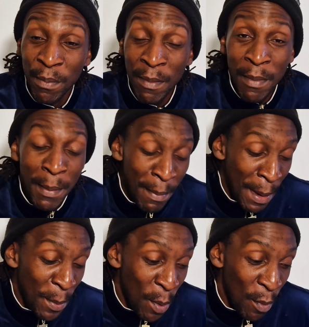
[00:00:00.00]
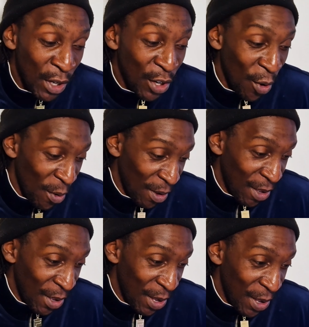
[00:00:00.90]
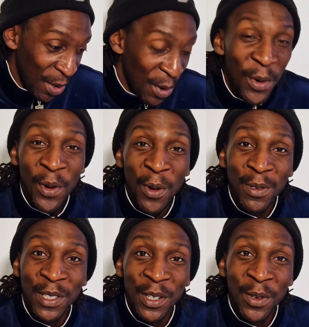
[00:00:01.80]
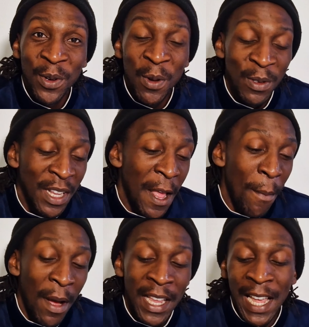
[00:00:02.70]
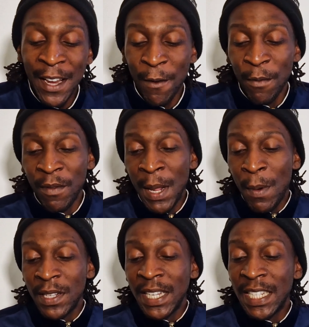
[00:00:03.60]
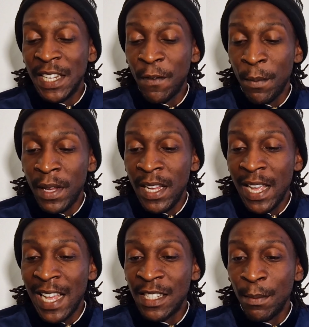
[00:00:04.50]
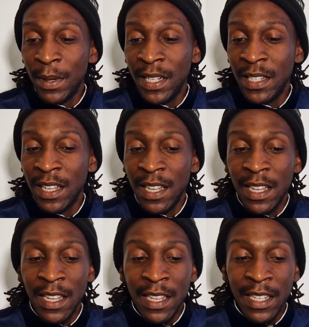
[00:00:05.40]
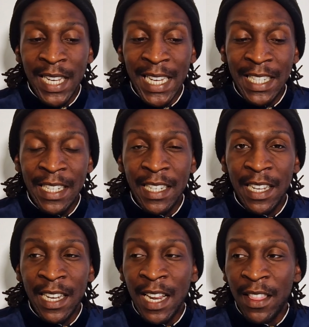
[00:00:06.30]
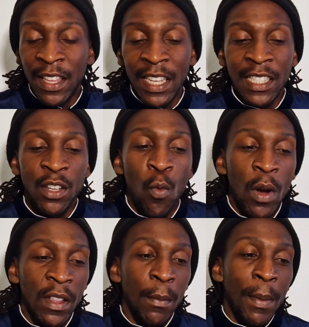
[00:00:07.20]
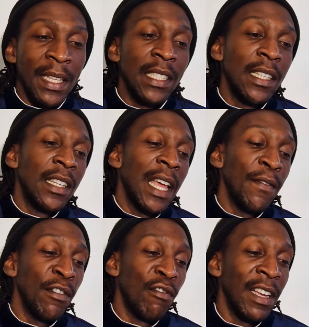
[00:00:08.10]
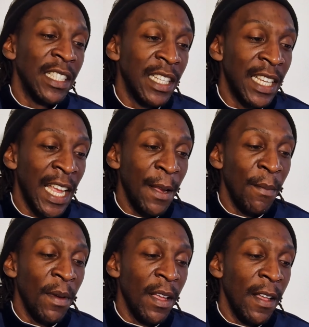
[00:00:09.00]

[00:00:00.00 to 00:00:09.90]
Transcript: Maybe Monaco. Who knows? But yeah, no. Neymar's legacy for me hasn't been tainted, and I think he's still one of the best to ever grace the game.